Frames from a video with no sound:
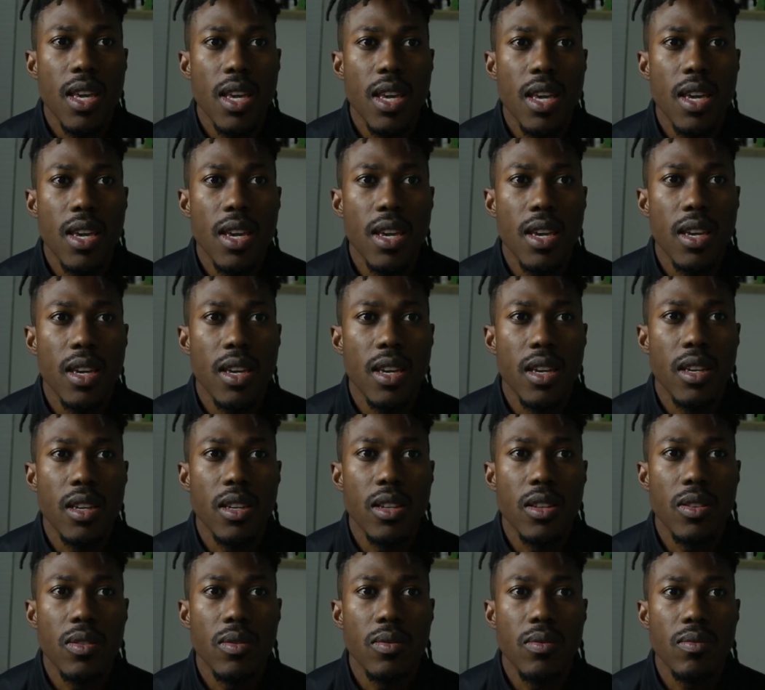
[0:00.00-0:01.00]

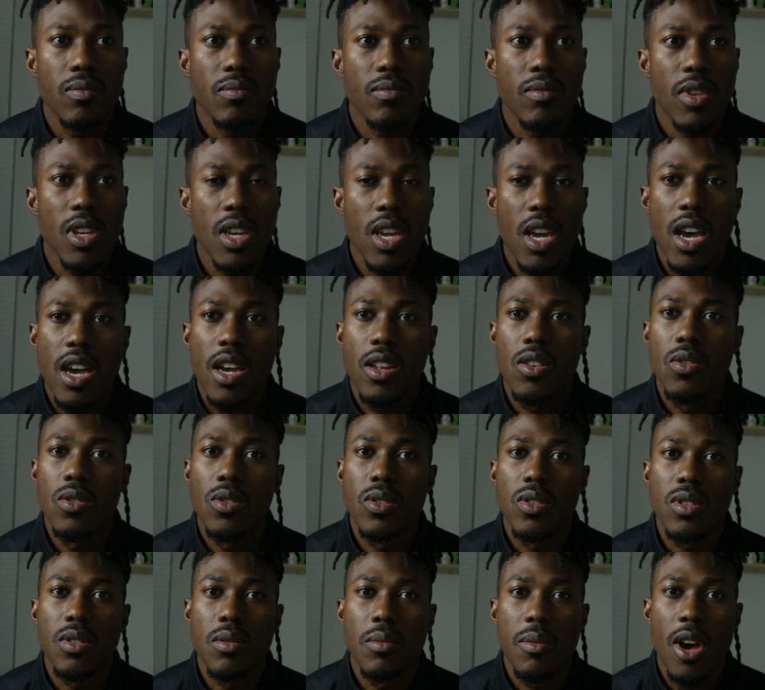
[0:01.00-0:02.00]
And yeah,
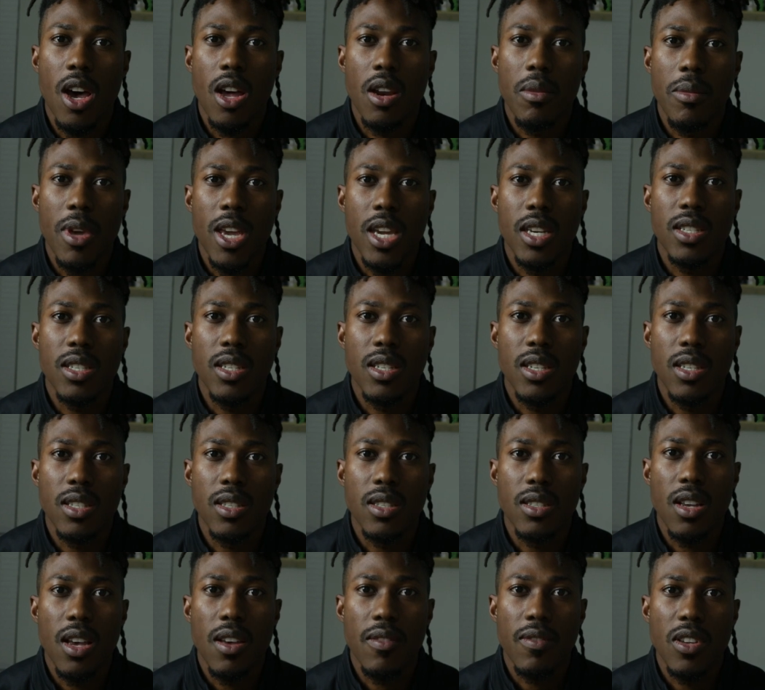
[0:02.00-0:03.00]
doing some automation and
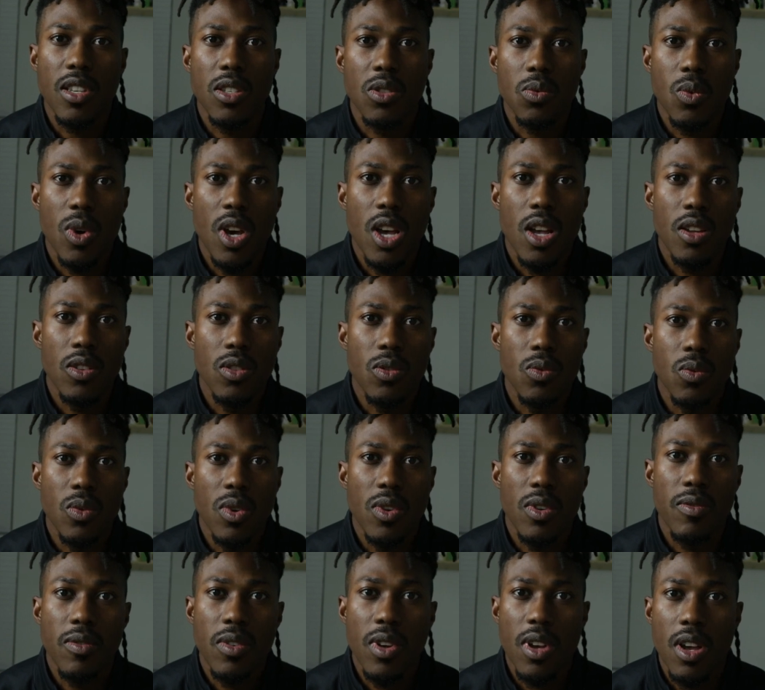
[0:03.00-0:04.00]
stuff as well
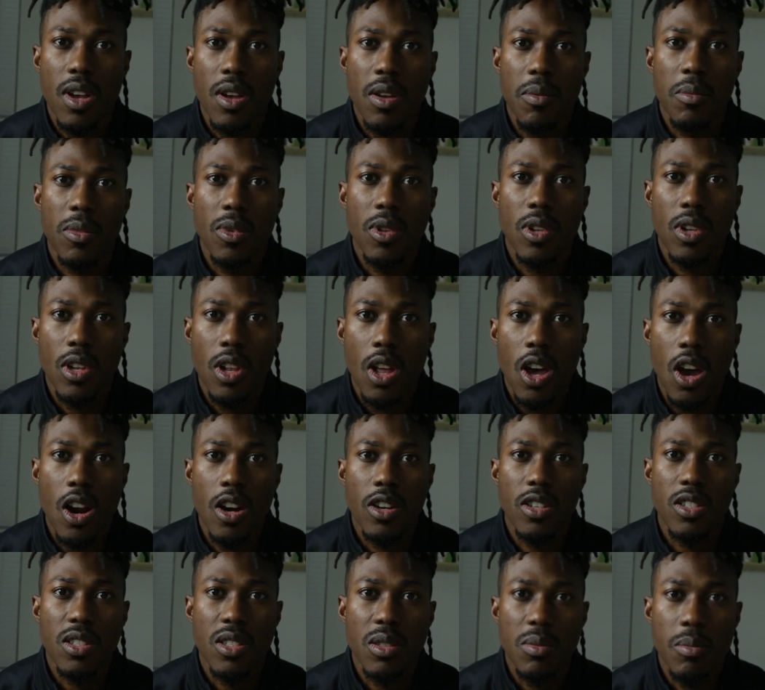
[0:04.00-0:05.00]
with
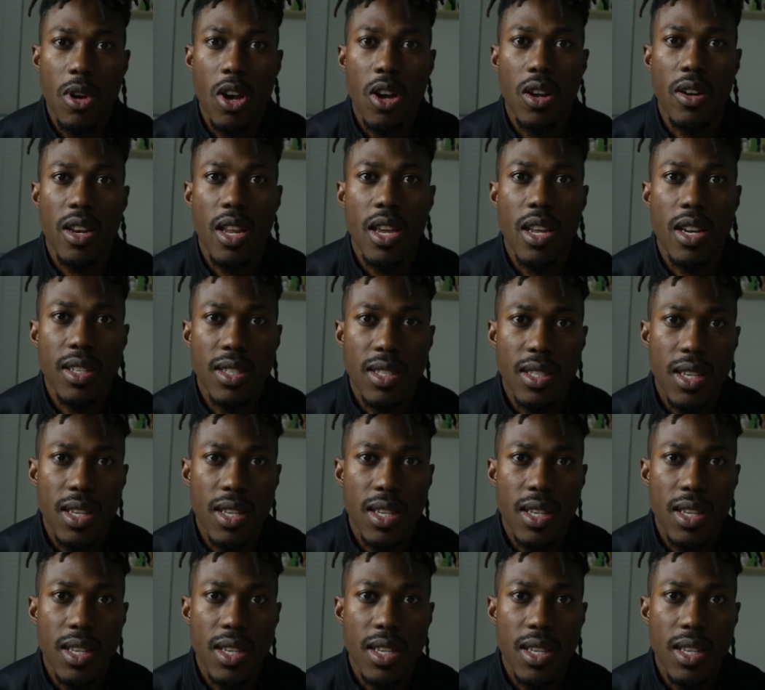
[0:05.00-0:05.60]
large and small data